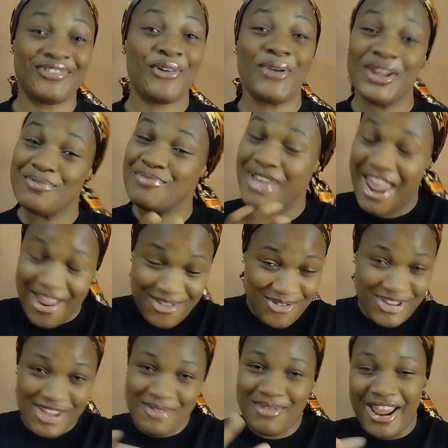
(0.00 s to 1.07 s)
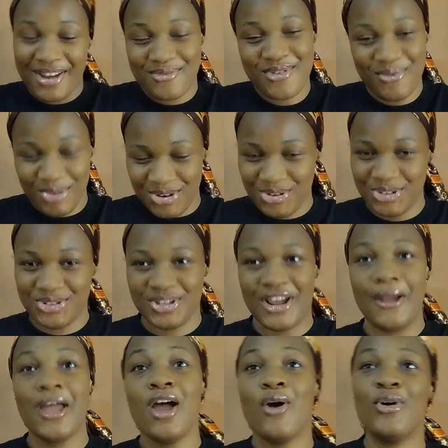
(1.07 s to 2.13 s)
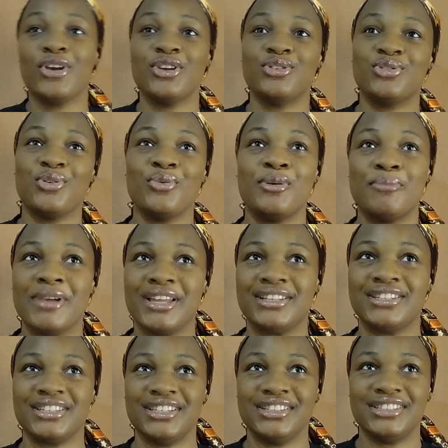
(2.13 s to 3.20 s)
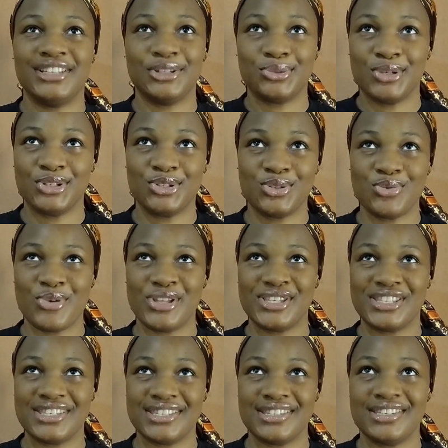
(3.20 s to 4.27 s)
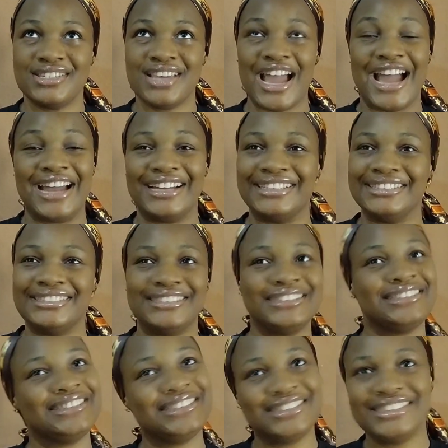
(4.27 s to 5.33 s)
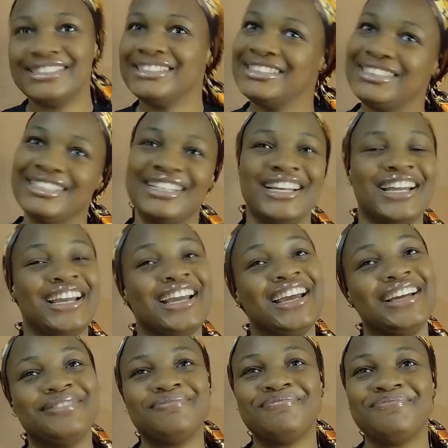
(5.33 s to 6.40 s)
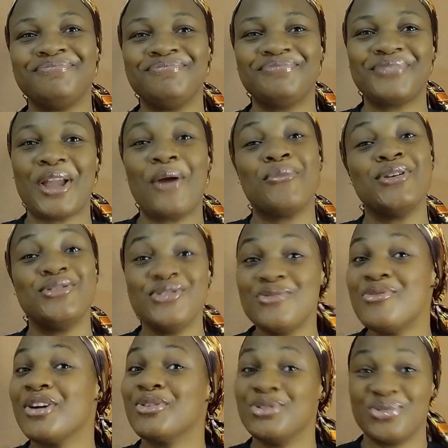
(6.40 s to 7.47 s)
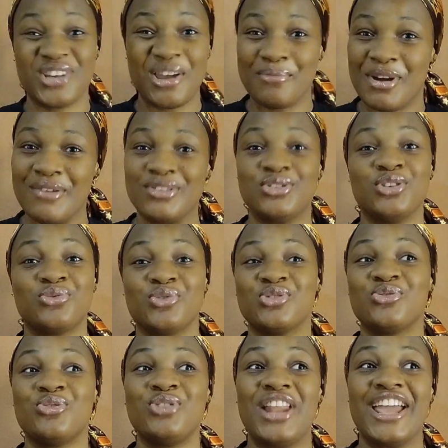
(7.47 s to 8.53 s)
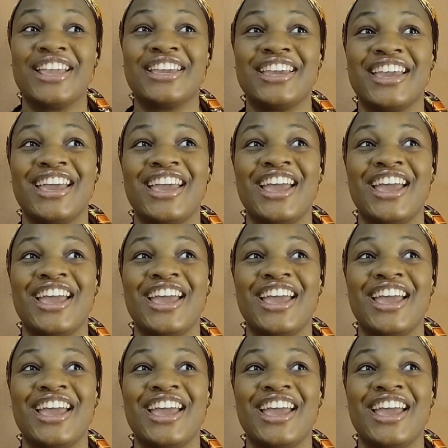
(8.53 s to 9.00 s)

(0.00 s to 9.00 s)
when me and knew him, like when we knew each other. Okay, so we met in 2020, and we knew we were going to get married, so it was not like